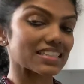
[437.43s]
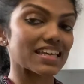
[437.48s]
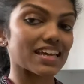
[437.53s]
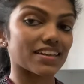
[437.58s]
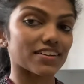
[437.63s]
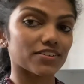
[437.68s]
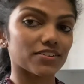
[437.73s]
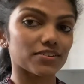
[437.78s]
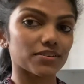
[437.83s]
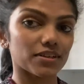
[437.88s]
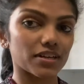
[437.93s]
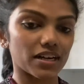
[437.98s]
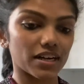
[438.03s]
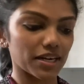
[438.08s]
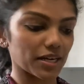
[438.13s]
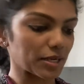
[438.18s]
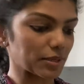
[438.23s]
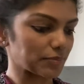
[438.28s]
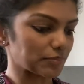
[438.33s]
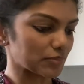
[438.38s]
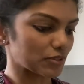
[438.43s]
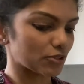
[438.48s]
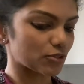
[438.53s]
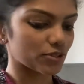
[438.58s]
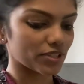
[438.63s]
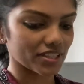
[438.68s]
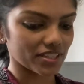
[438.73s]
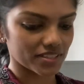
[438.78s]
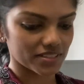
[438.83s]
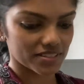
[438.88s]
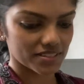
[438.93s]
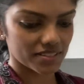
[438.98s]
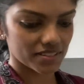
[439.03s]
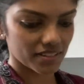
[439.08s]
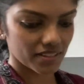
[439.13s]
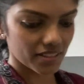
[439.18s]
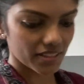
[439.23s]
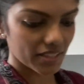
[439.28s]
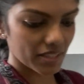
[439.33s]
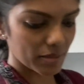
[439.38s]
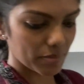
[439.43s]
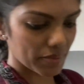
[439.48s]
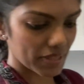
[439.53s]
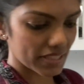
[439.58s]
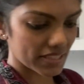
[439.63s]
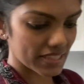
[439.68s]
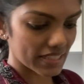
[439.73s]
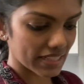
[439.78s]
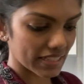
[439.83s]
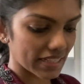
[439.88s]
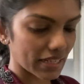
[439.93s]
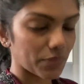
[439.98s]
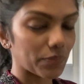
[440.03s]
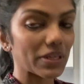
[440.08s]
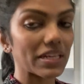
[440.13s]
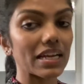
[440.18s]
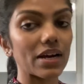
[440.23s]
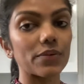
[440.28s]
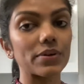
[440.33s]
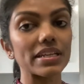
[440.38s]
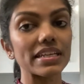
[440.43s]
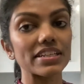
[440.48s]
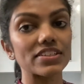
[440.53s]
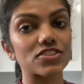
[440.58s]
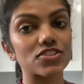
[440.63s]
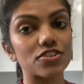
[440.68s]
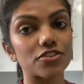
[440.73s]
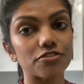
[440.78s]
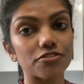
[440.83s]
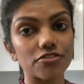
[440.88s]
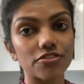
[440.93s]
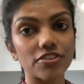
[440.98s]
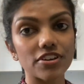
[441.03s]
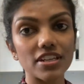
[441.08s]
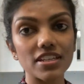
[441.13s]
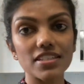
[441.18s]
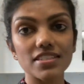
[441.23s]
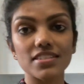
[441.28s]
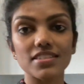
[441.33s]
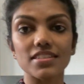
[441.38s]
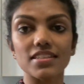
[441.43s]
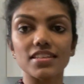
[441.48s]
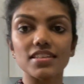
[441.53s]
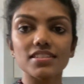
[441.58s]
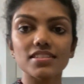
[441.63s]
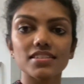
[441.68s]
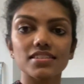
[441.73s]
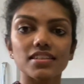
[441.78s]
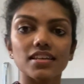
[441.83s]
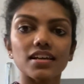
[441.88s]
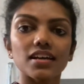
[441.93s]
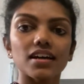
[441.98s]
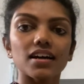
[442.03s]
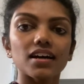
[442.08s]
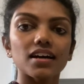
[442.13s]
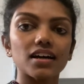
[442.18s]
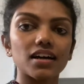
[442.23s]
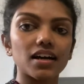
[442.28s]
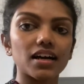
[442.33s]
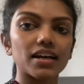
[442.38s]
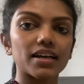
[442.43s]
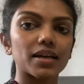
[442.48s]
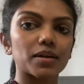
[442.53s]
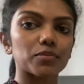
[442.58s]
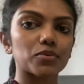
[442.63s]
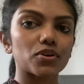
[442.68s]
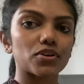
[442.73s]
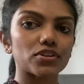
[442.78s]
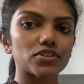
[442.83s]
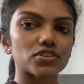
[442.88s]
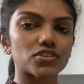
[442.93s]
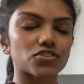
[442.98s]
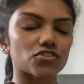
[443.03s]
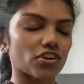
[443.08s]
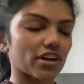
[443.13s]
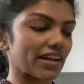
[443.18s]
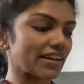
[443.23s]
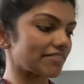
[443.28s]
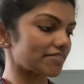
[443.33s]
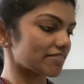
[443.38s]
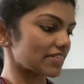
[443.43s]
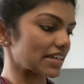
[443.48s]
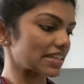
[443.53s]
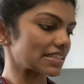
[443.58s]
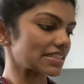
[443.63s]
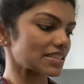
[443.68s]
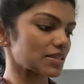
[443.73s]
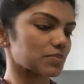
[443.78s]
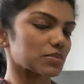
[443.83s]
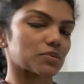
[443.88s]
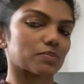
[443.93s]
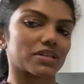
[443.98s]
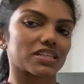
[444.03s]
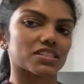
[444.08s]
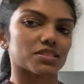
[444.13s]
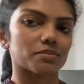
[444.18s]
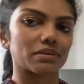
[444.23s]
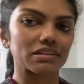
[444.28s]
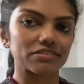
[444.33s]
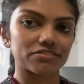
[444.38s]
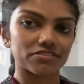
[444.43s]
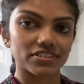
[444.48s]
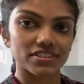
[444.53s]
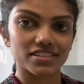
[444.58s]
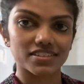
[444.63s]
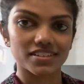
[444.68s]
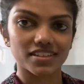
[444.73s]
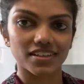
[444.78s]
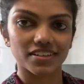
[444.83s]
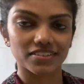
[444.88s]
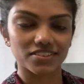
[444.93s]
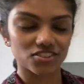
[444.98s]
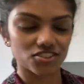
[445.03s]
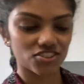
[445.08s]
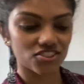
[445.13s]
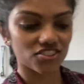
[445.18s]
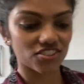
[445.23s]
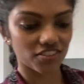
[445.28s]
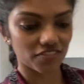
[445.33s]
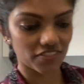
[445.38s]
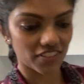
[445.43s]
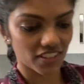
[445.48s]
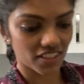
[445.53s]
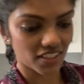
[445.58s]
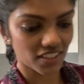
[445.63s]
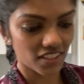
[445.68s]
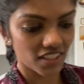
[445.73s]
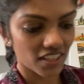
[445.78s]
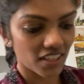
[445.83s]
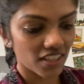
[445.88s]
10 cookies, basically, and we now need to freeze this. I am going to try and find some space in my freezer and stuff it in.